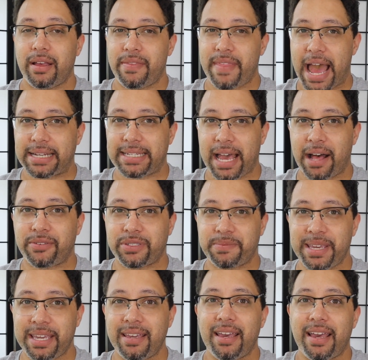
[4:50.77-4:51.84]
That tells
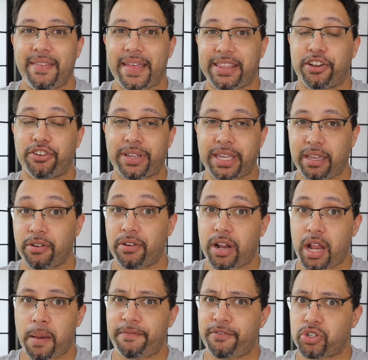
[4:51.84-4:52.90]
me that they're
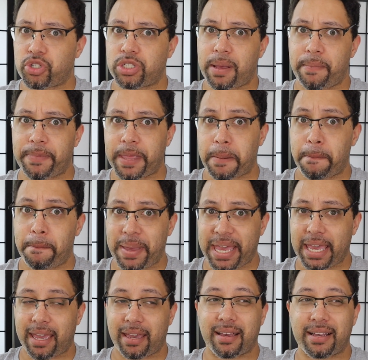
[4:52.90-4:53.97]
gearing up for something
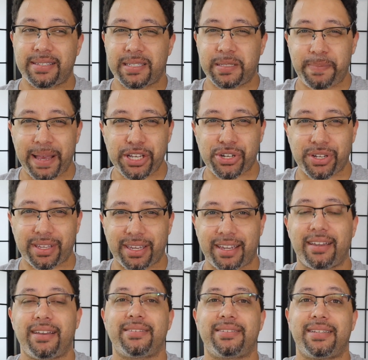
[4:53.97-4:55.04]
big,
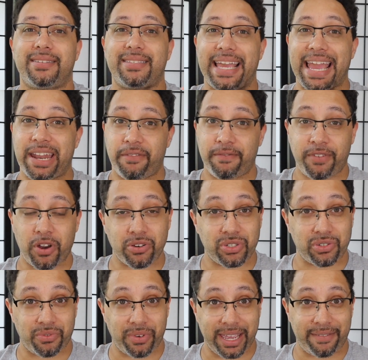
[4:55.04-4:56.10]
especially since the
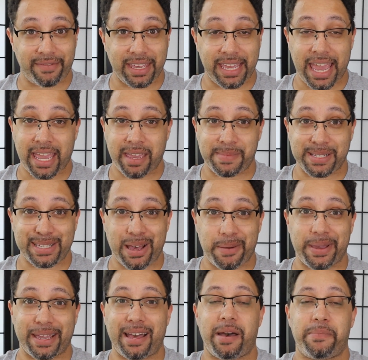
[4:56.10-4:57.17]
anniversary of the game is
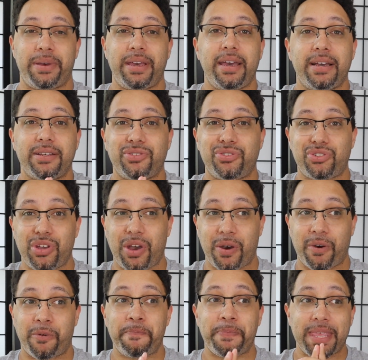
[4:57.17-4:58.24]
coming up.
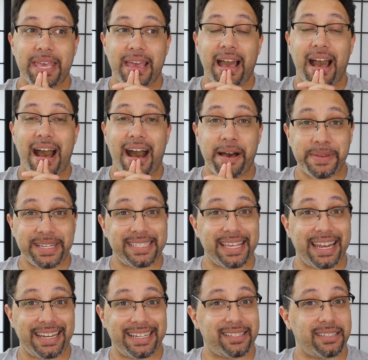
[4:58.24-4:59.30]
So, I'm
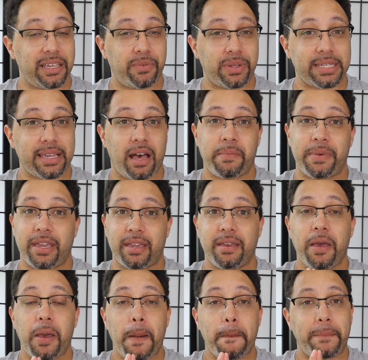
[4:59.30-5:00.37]
excited to see what's coming,
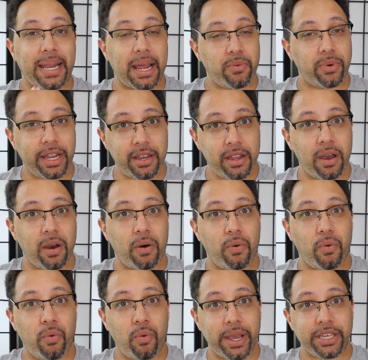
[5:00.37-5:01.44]
but I want to know
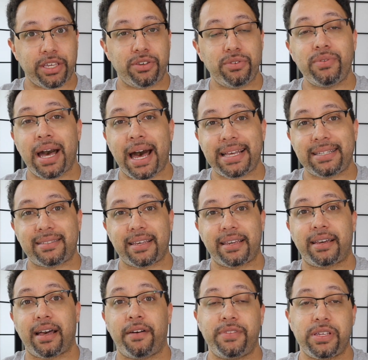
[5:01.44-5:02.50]
what you guys
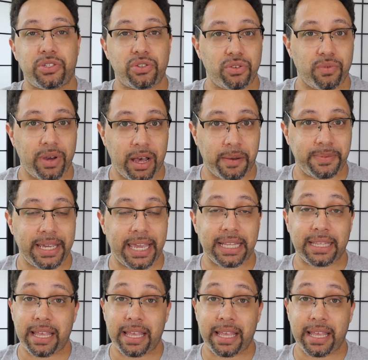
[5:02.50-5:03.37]
think of this new update.